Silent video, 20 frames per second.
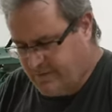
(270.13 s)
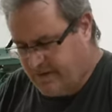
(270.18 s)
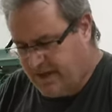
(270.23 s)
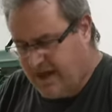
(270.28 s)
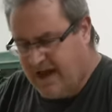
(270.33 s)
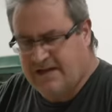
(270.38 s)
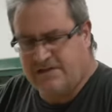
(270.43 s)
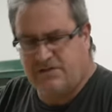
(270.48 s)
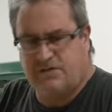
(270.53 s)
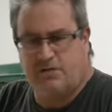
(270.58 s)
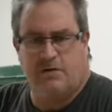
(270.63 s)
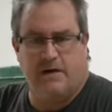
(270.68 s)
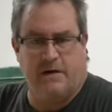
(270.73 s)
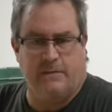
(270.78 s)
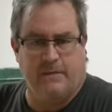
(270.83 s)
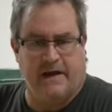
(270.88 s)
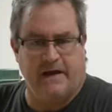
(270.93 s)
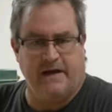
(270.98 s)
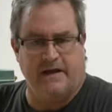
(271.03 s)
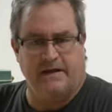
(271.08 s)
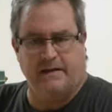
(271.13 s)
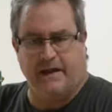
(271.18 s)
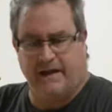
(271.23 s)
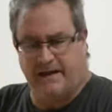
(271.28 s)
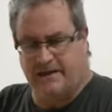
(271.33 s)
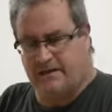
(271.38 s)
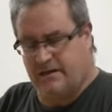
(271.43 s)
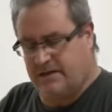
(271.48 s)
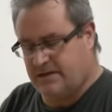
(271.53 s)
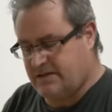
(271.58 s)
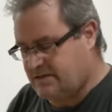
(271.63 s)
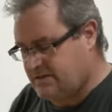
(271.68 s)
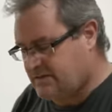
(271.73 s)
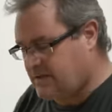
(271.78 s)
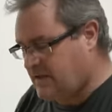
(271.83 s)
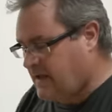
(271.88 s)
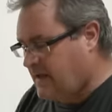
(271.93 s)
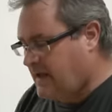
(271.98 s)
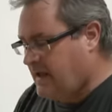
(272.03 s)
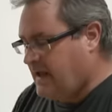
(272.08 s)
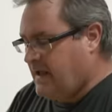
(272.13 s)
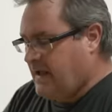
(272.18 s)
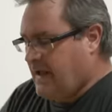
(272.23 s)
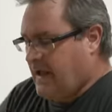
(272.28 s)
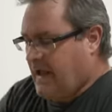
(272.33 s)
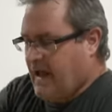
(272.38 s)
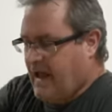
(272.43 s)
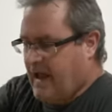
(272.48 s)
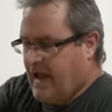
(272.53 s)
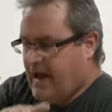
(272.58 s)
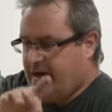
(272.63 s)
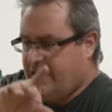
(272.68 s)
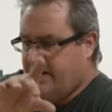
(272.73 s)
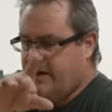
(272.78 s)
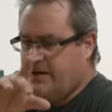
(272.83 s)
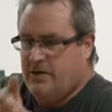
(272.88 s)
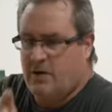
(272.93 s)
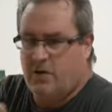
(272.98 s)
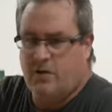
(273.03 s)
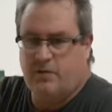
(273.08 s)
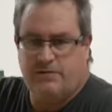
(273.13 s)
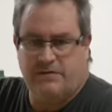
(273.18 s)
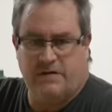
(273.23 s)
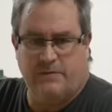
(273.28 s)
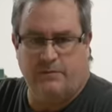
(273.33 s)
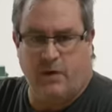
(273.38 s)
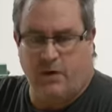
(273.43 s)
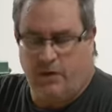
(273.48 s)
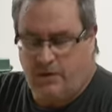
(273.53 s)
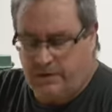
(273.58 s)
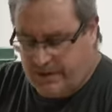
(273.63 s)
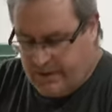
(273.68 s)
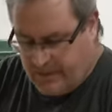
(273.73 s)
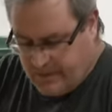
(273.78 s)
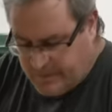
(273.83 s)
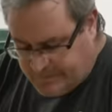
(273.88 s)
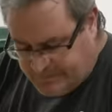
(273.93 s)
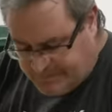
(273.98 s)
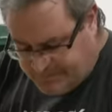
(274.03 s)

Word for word: The last door I made like this had an OG molding